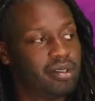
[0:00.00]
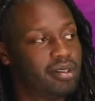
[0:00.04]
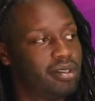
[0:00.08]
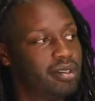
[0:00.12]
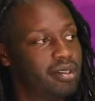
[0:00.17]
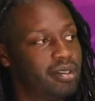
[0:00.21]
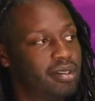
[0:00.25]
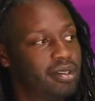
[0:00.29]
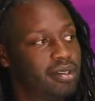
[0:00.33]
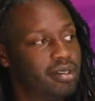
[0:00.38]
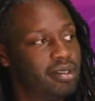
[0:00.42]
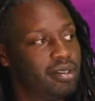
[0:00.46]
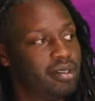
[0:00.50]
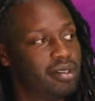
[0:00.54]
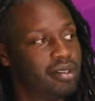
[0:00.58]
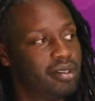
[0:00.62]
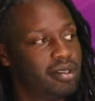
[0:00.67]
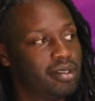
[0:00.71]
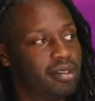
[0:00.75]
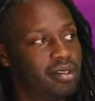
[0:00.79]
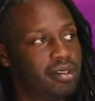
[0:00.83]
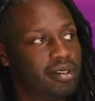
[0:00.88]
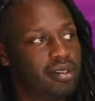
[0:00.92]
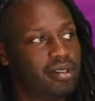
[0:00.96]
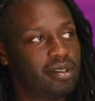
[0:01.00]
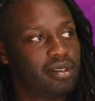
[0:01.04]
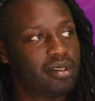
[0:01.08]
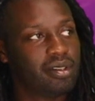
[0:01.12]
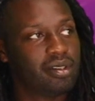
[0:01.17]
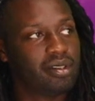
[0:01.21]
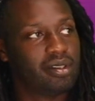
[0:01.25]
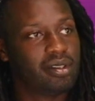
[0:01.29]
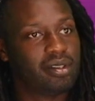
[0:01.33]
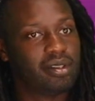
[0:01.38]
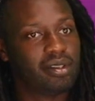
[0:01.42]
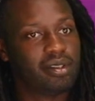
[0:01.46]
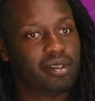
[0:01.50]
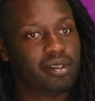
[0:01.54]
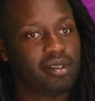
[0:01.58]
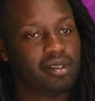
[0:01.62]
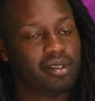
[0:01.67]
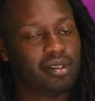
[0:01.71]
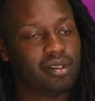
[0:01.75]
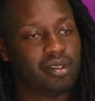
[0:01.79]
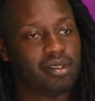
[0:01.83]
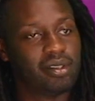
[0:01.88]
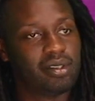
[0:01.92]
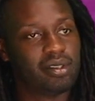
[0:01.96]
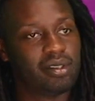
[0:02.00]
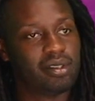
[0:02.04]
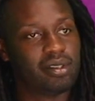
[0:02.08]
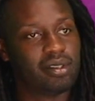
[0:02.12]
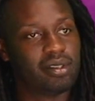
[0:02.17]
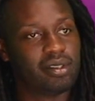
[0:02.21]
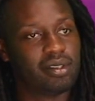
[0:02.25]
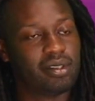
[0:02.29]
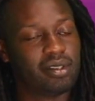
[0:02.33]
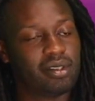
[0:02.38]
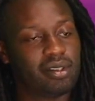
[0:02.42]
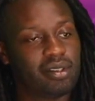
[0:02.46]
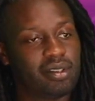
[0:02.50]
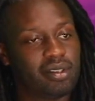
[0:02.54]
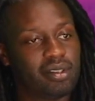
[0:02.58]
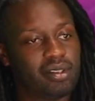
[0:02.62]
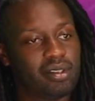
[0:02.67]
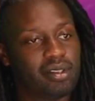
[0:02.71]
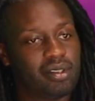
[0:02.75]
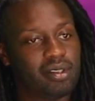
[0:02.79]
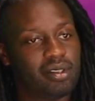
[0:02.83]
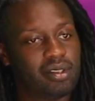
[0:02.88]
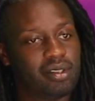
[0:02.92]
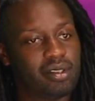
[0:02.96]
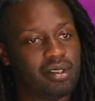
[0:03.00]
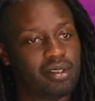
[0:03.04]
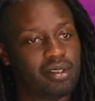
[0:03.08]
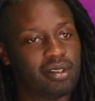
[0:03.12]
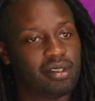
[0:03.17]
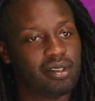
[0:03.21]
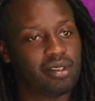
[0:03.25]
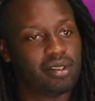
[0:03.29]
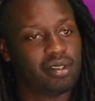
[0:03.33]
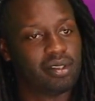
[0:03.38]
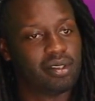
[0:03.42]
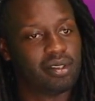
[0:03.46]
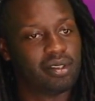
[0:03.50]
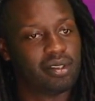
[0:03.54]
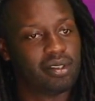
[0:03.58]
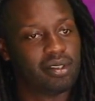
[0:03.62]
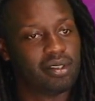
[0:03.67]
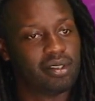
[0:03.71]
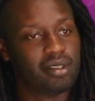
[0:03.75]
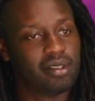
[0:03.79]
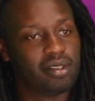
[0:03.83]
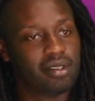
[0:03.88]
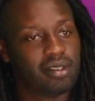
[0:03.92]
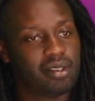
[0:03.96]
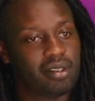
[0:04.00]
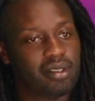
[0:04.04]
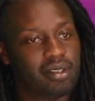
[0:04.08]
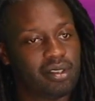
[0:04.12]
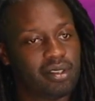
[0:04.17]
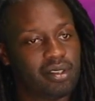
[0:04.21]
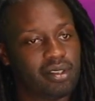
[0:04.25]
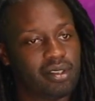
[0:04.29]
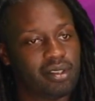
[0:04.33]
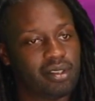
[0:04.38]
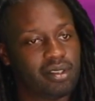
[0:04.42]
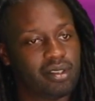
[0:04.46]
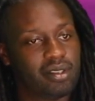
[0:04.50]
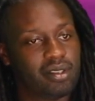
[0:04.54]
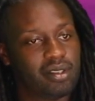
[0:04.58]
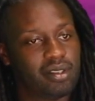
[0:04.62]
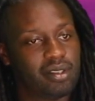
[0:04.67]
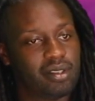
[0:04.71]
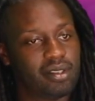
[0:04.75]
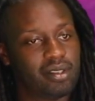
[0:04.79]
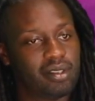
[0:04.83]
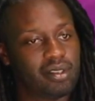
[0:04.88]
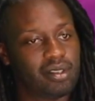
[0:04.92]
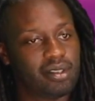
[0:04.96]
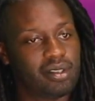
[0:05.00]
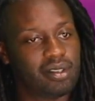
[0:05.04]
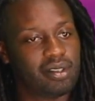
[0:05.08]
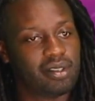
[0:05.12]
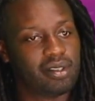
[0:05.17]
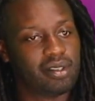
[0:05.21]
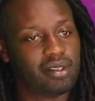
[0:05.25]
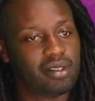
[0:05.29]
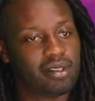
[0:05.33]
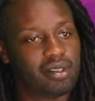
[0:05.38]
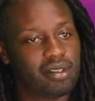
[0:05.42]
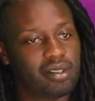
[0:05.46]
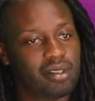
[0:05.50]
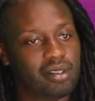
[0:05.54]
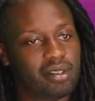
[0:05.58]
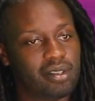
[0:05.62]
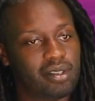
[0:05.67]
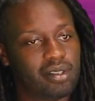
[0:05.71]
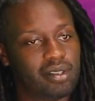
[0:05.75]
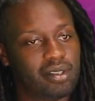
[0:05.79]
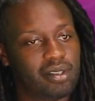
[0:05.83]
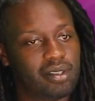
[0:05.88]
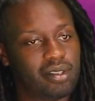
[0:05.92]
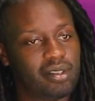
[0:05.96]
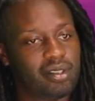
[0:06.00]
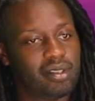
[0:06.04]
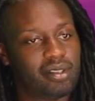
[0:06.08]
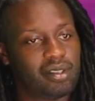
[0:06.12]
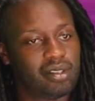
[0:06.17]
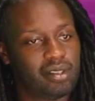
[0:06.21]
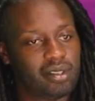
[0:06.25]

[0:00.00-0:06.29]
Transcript: (silent)